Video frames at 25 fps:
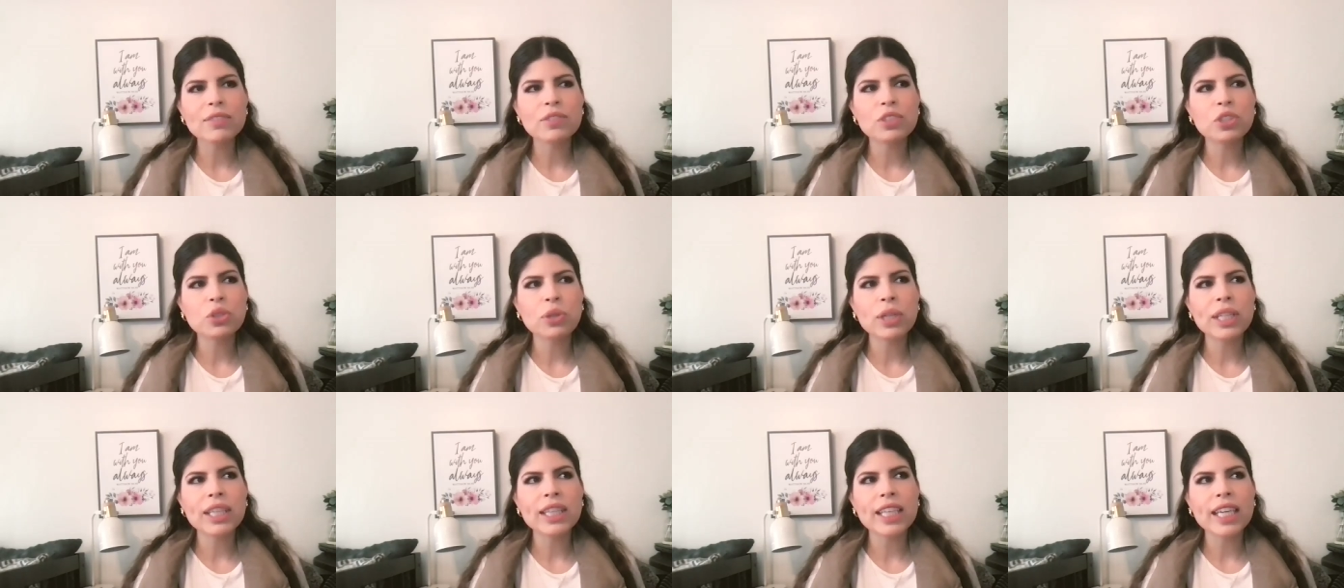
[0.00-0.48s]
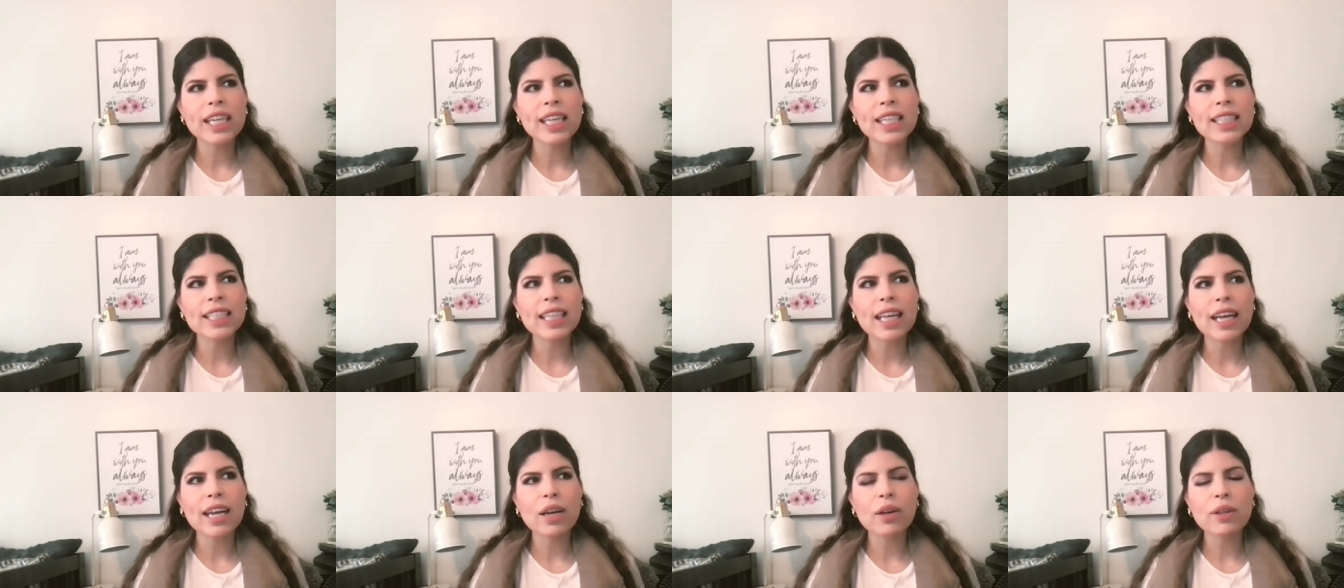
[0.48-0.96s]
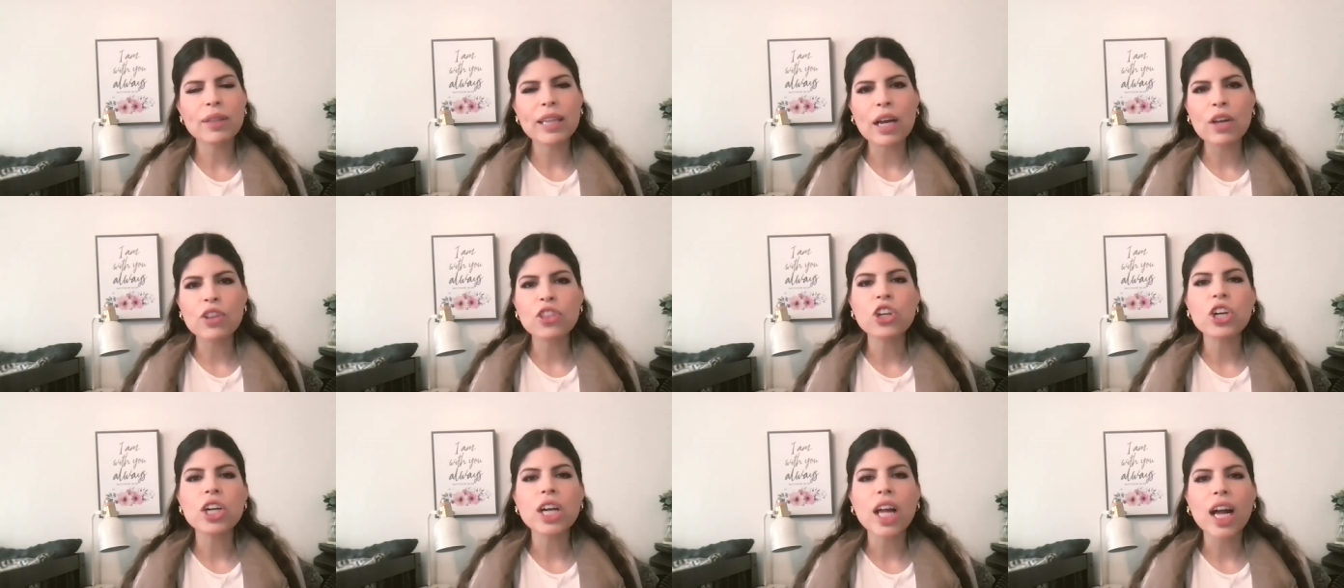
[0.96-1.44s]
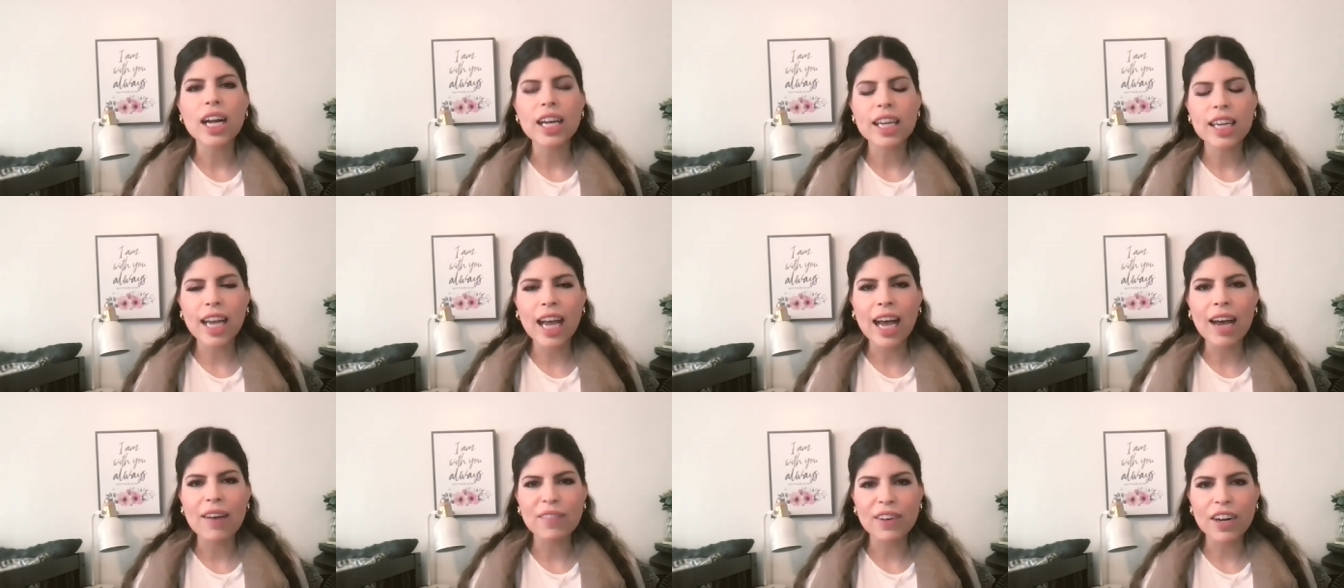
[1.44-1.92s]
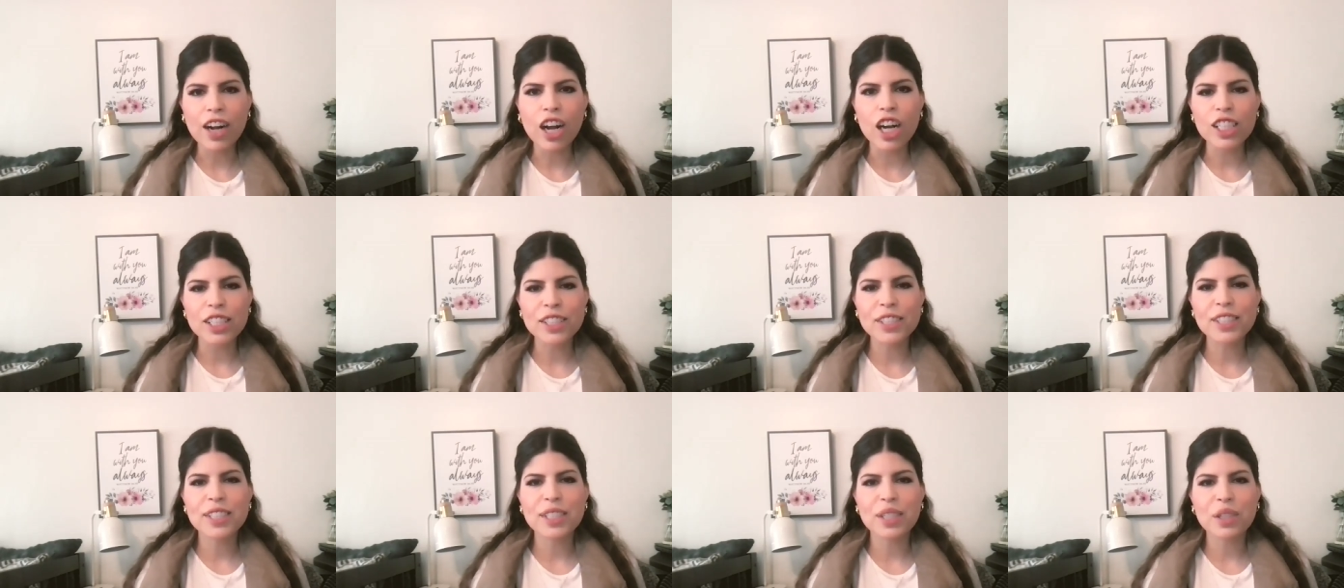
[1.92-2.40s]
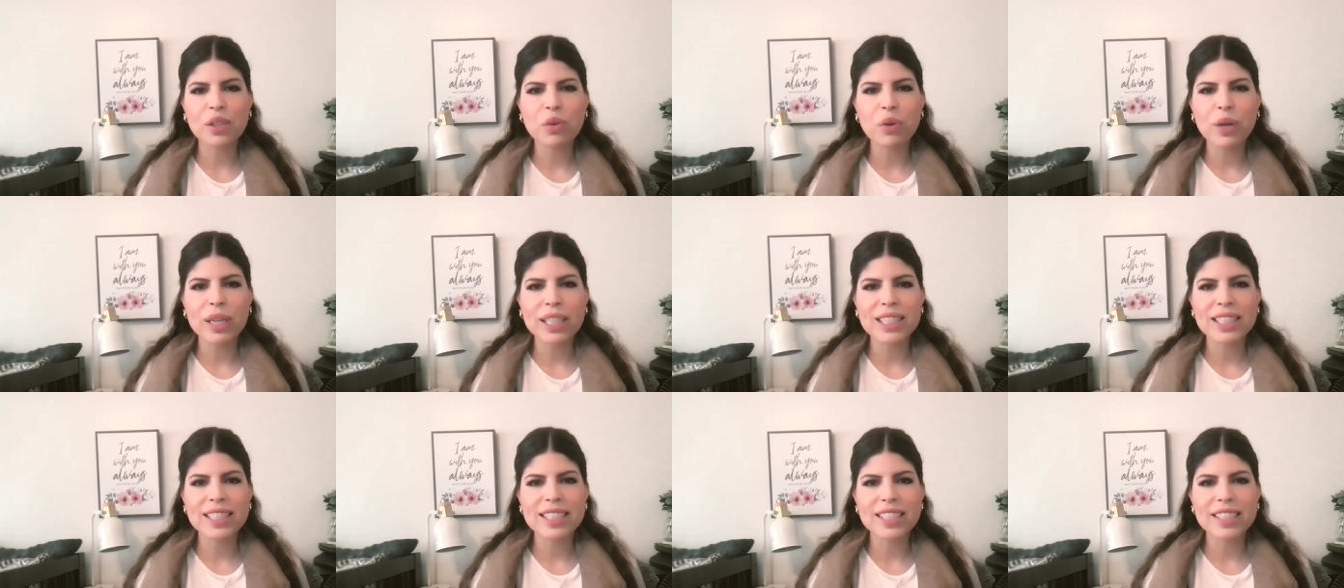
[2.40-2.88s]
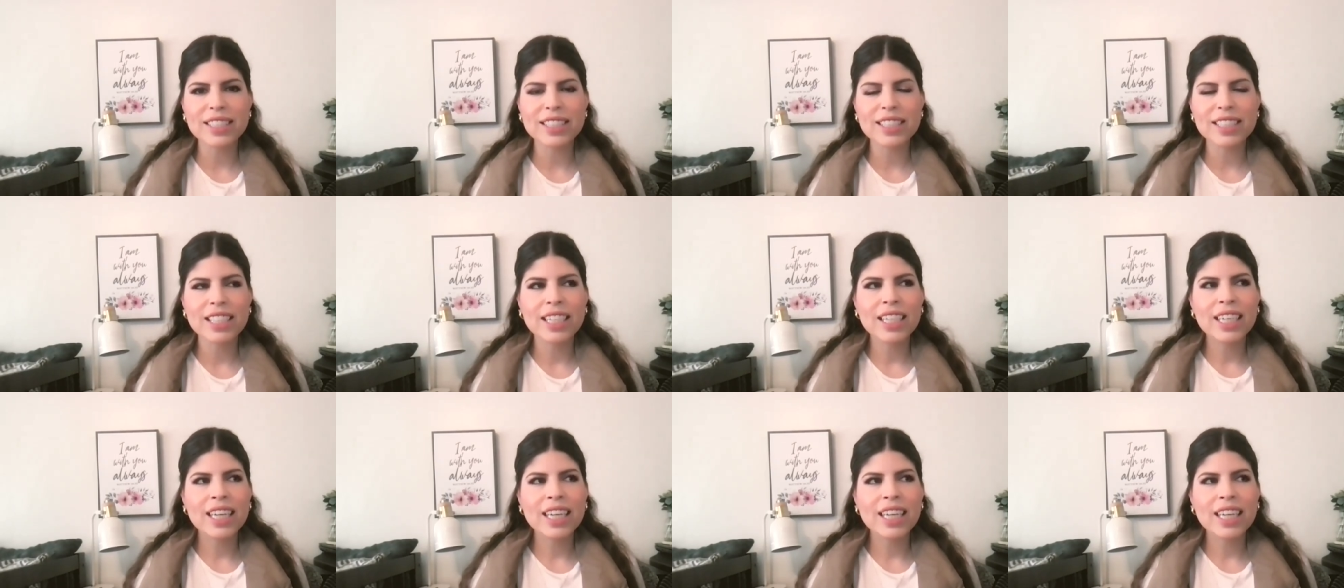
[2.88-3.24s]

of doing things that they're not going to have consequences.